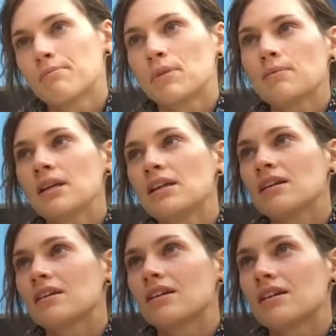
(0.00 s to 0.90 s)
maybe
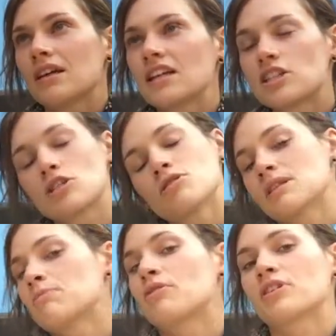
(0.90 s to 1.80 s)
it's too
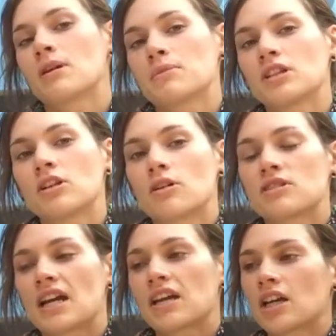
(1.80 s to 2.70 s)
simple for them to look
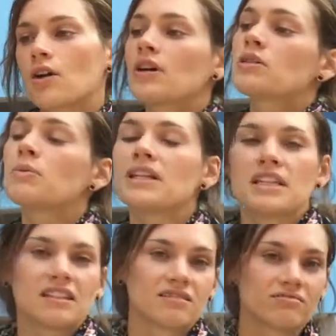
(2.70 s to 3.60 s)
outside and go, it's
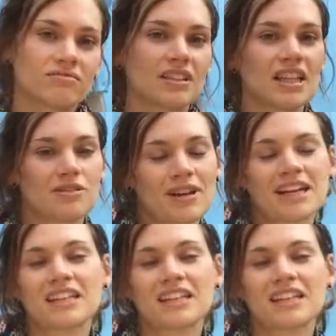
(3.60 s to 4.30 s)
windy, it's rainy.